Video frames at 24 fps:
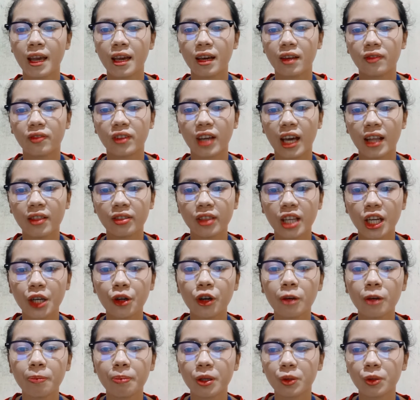The
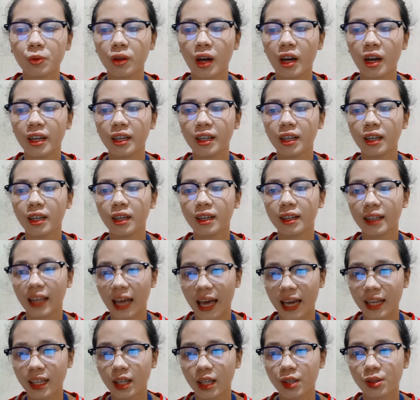anterior pituitary
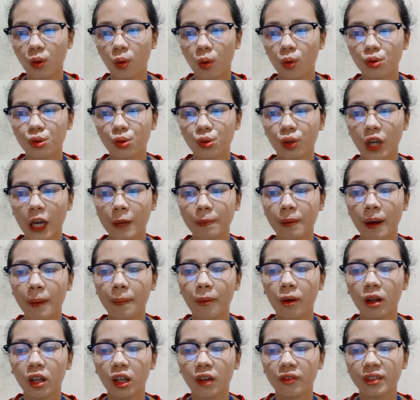gland is also
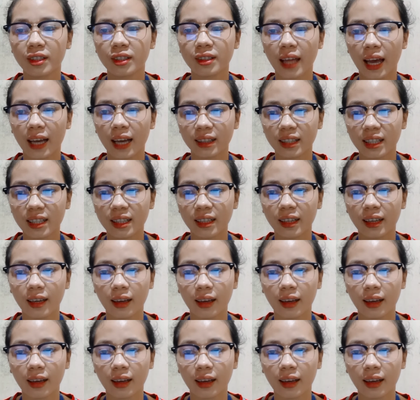capable of detecting